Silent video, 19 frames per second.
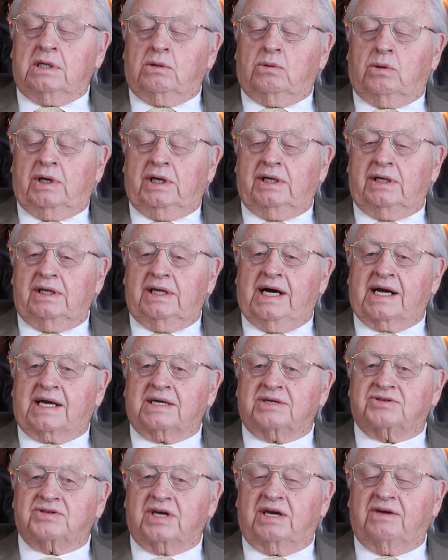Well, like I
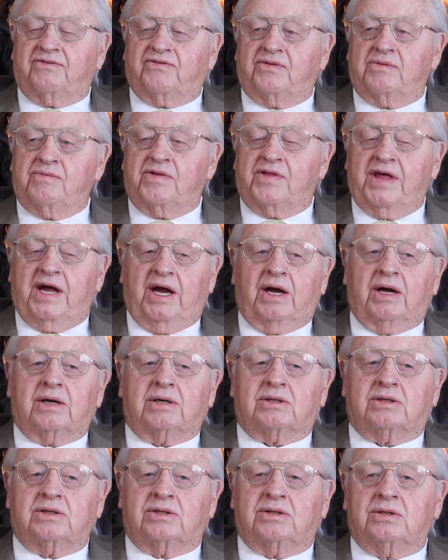say, from there
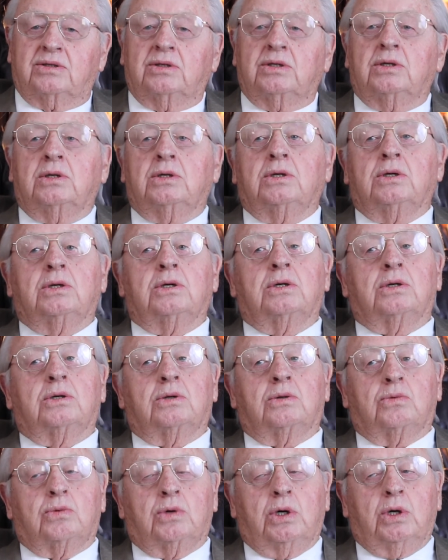to the
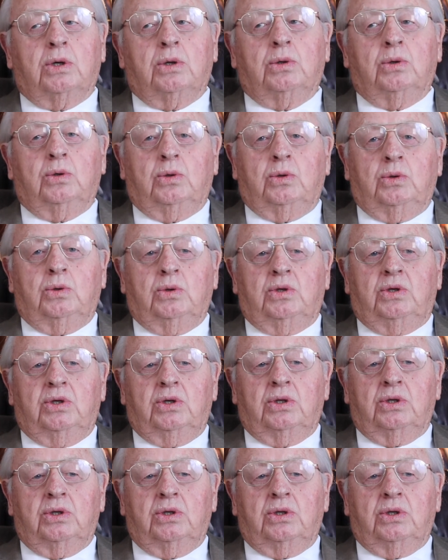road